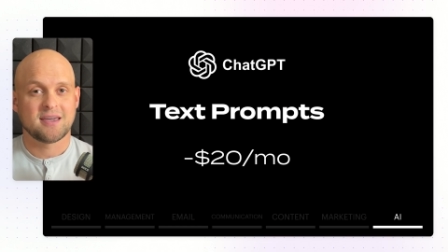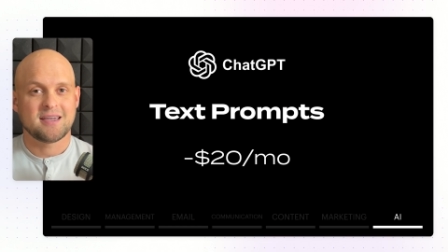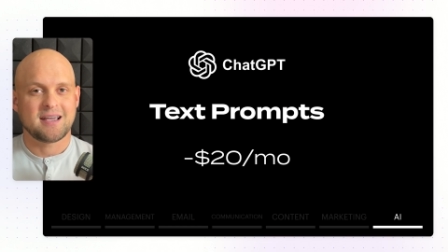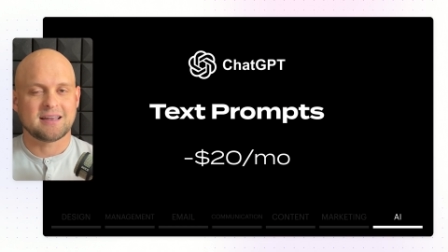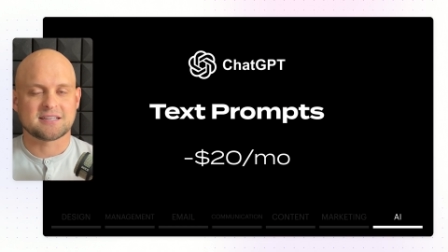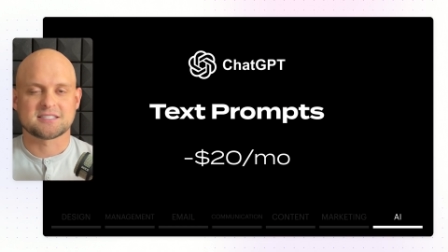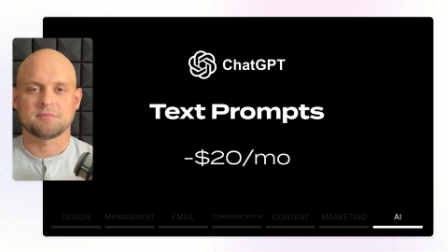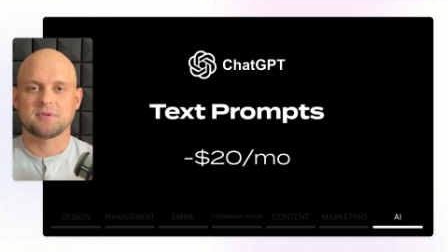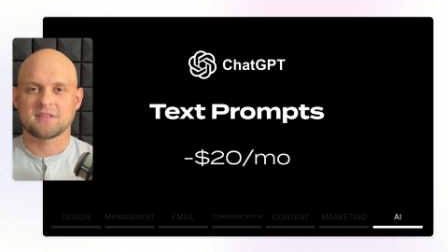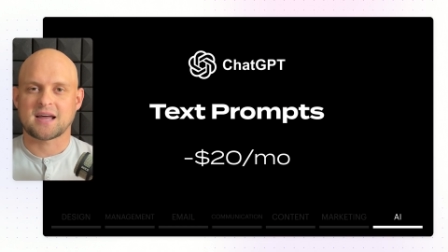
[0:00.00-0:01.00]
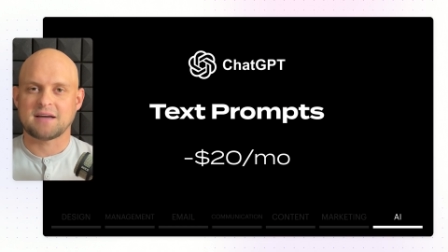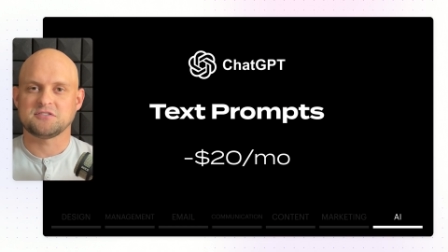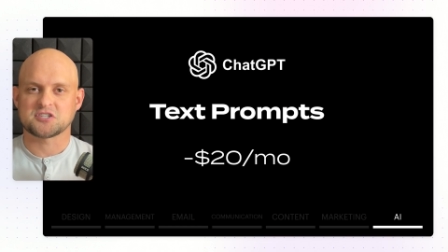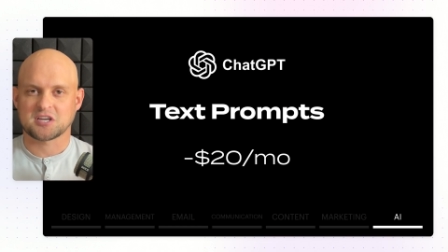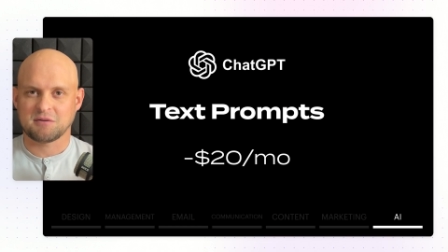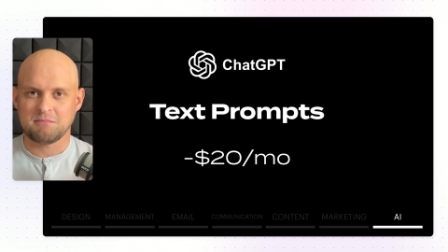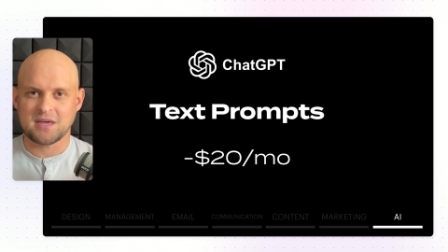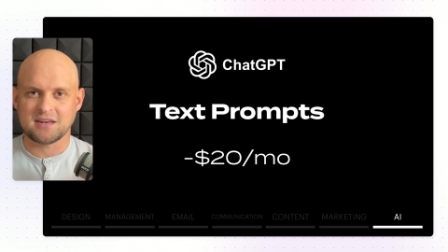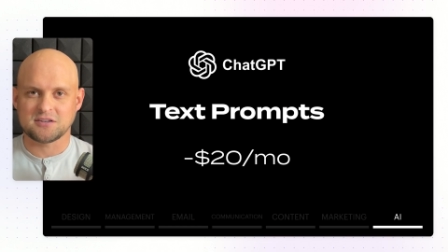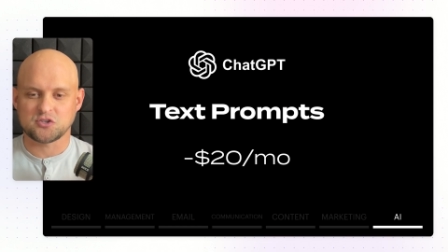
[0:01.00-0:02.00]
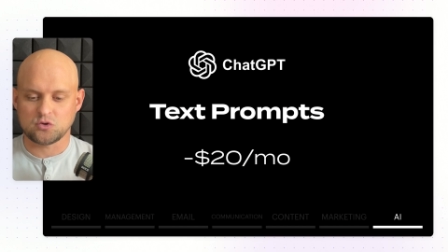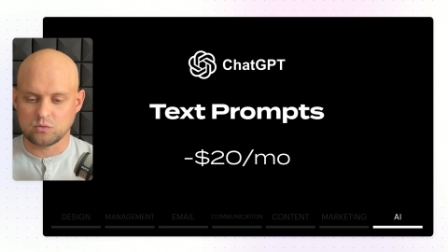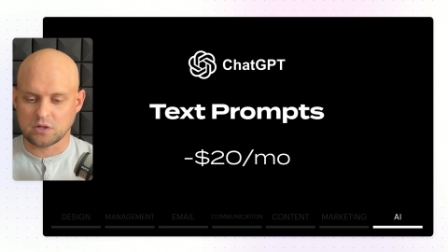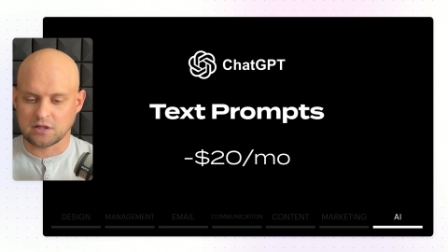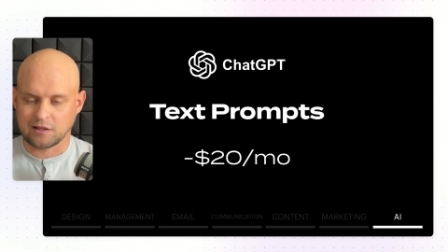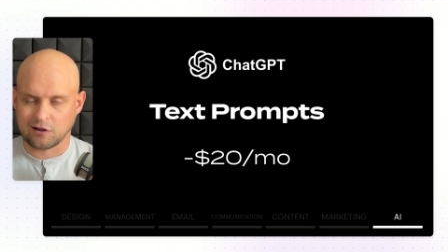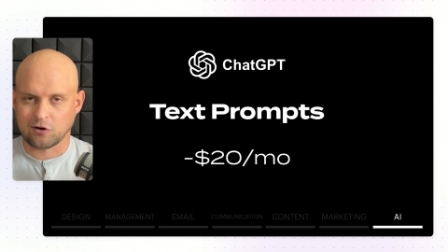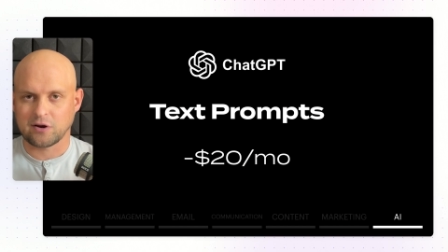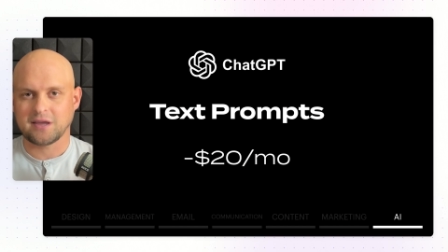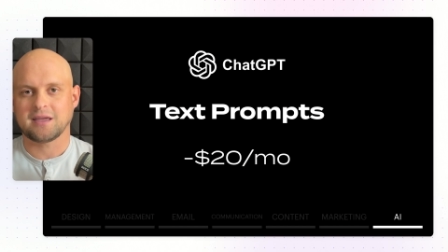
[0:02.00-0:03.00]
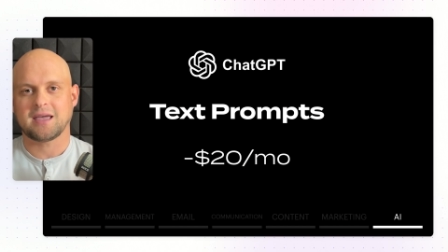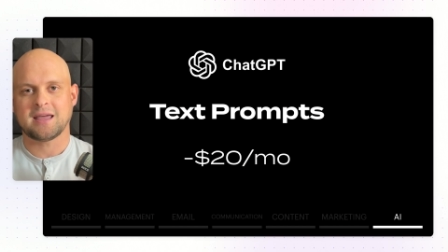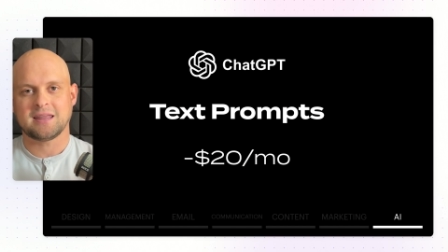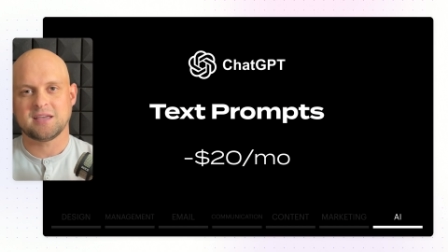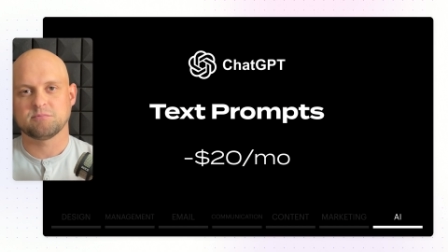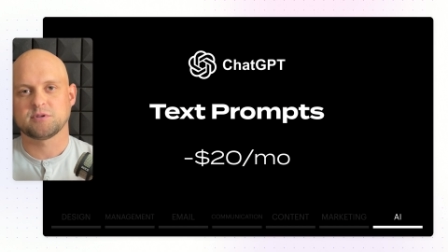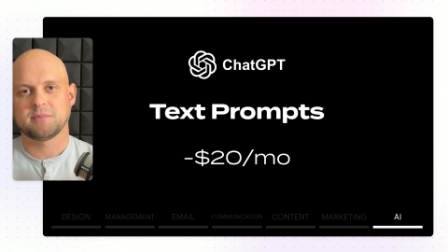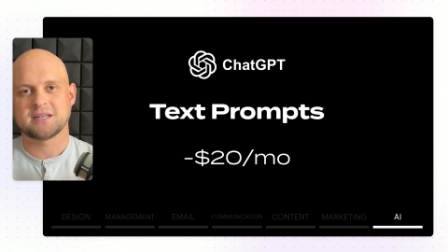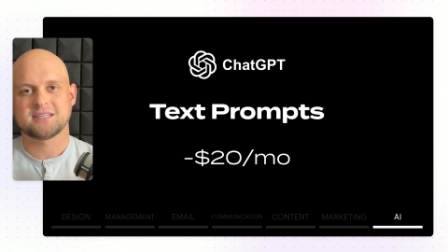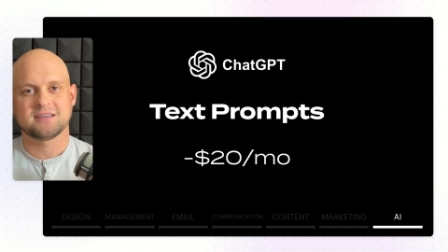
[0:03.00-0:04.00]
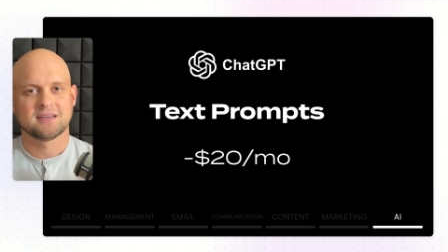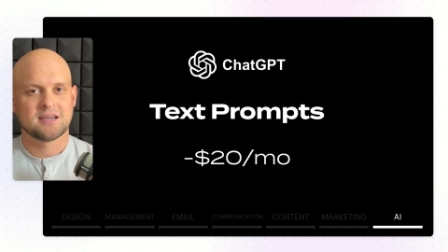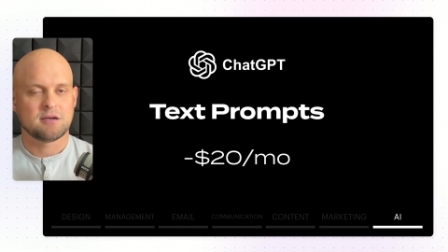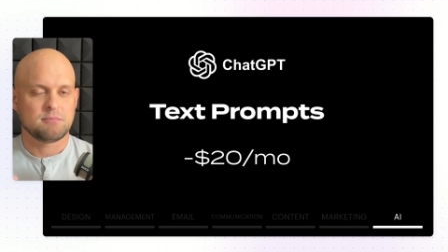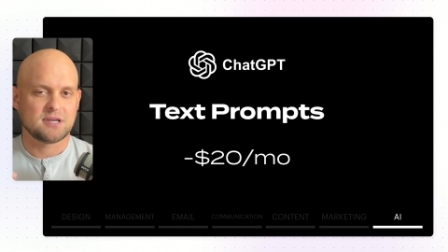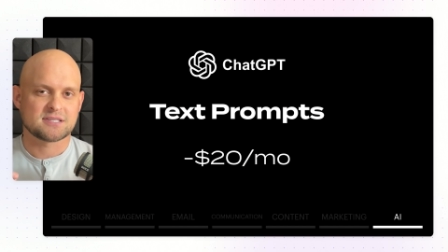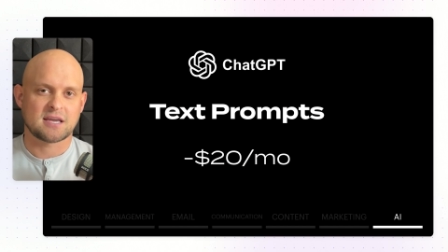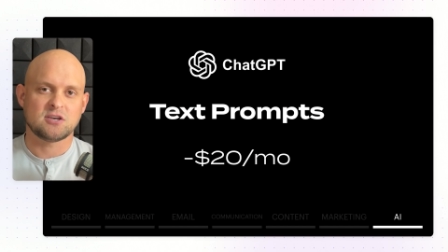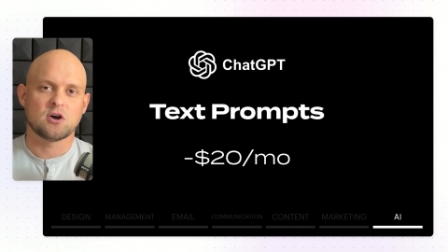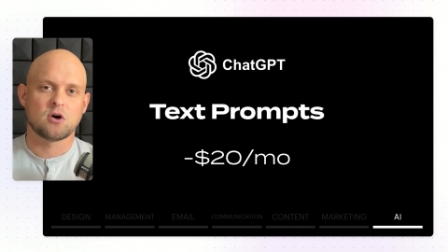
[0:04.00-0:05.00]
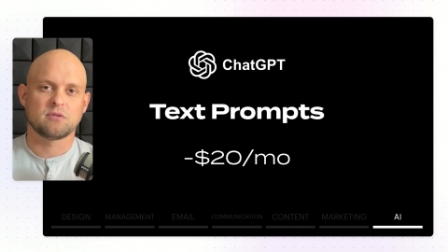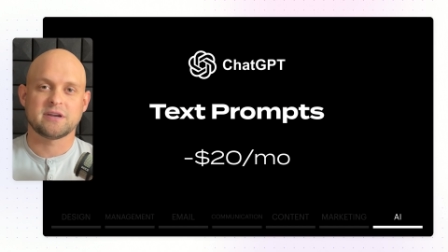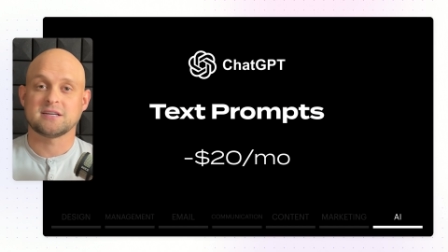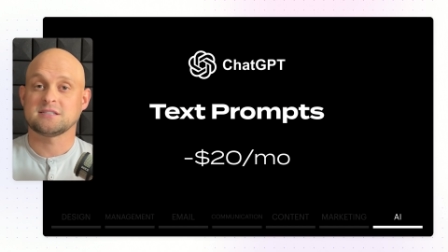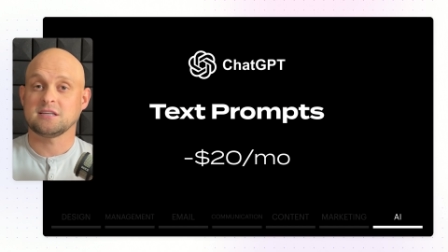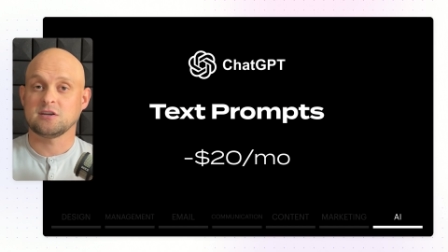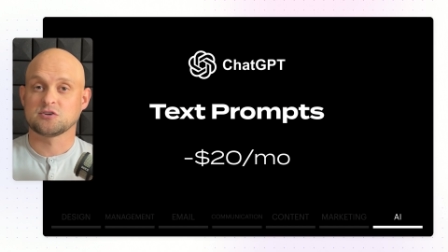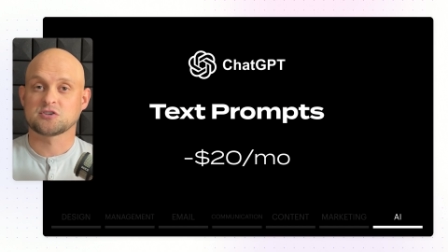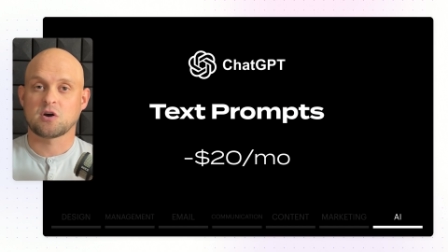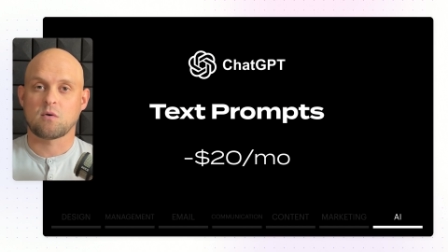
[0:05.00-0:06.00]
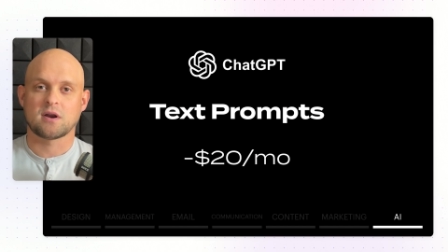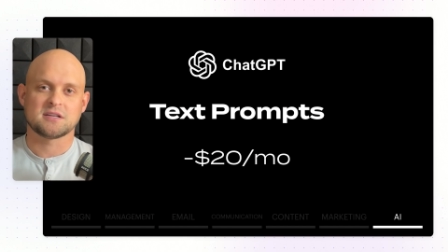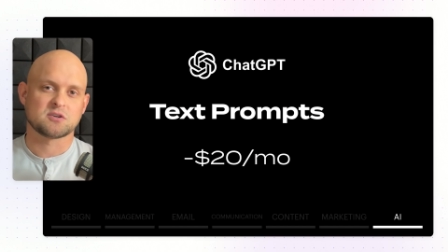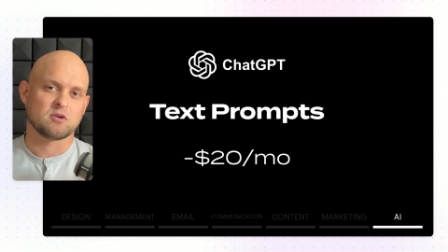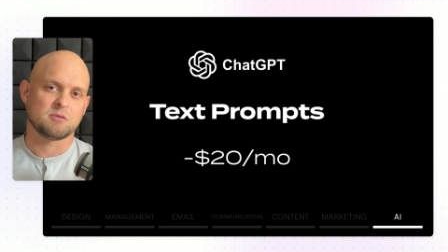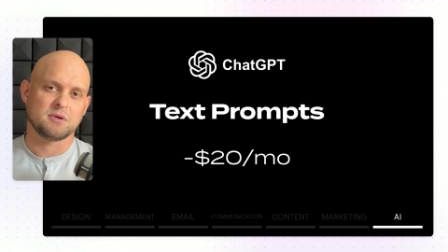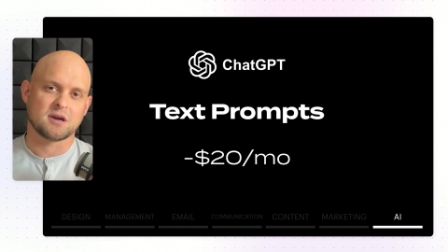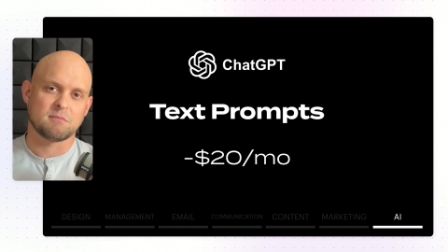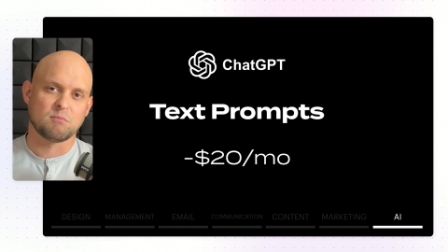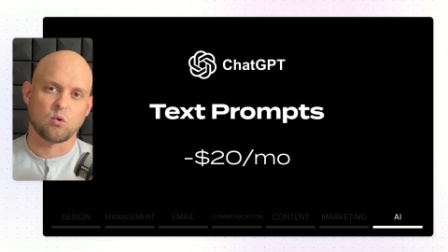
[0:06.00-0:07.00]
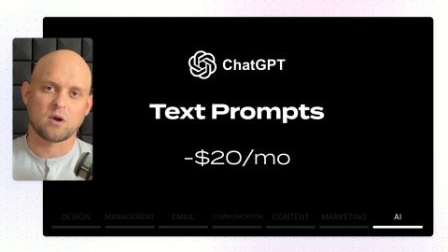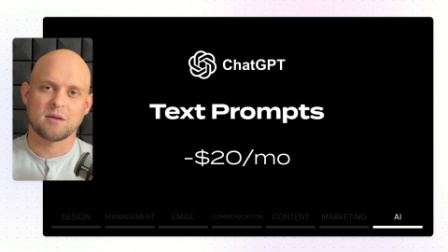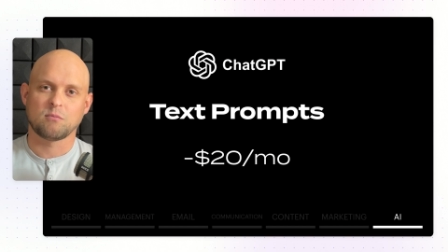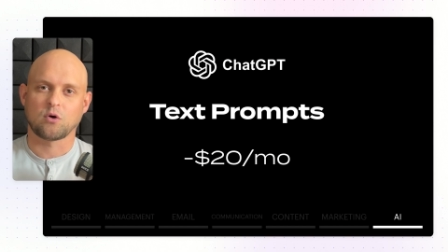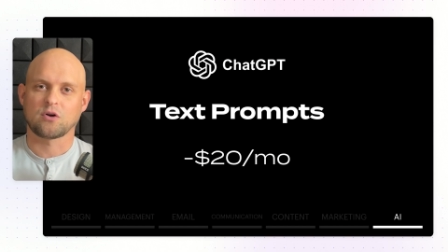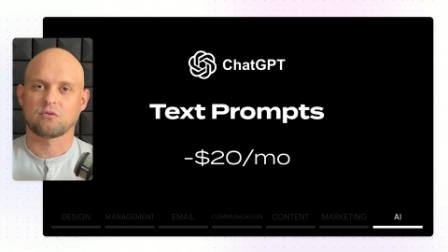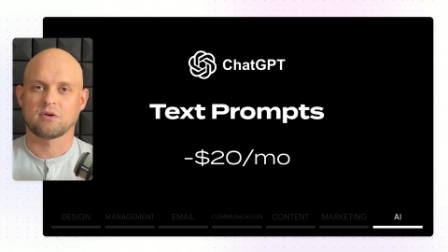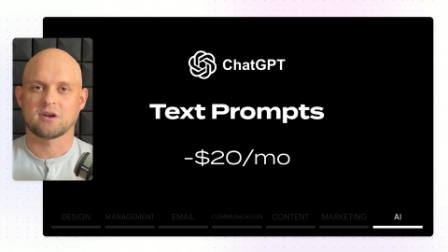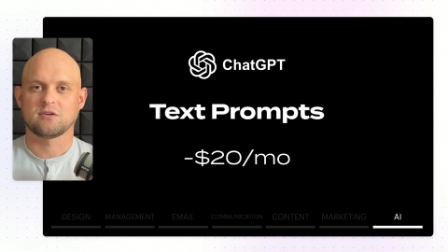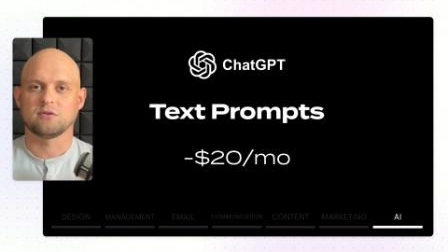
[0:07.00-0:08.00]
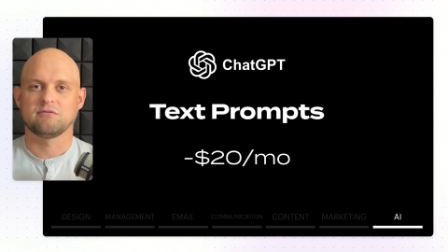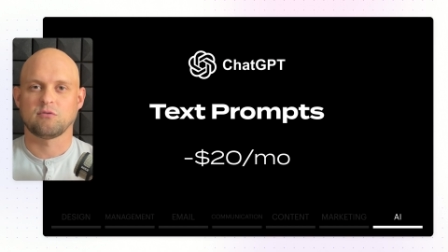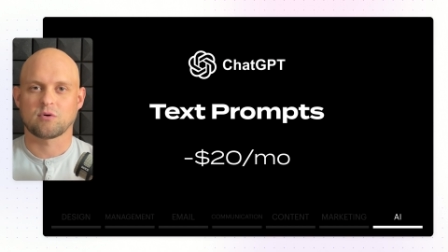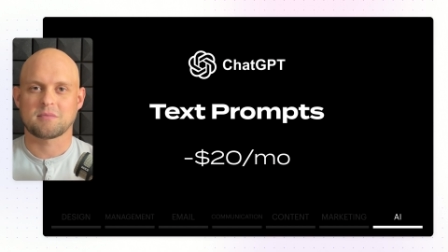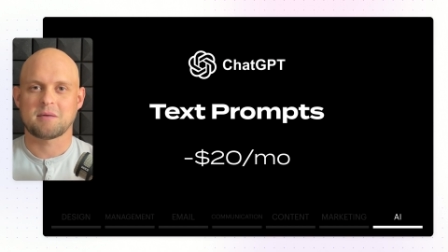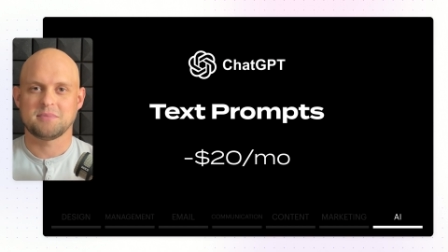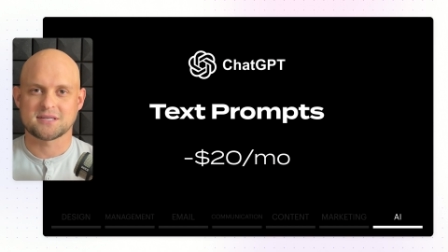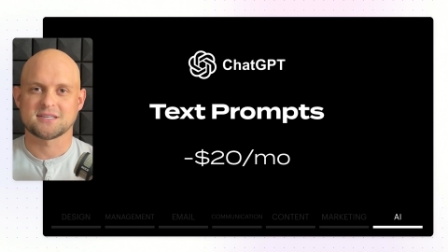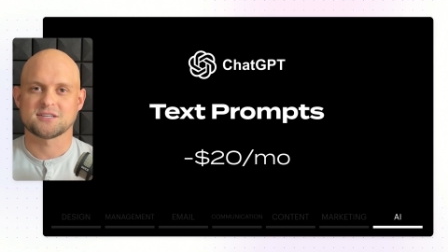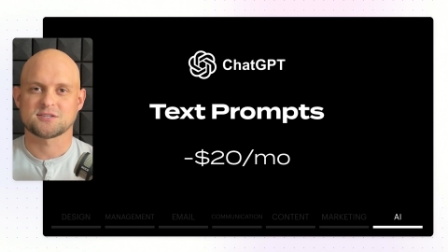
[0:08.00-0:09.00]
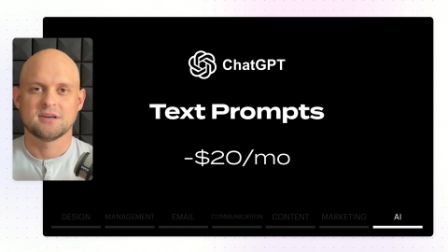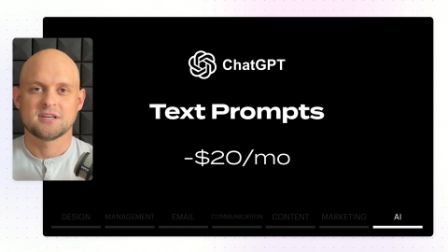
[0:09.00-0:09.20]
and it's something that I've just committed to learning and implementing because I know that as the years go on, it's going to become more and more critical for my business.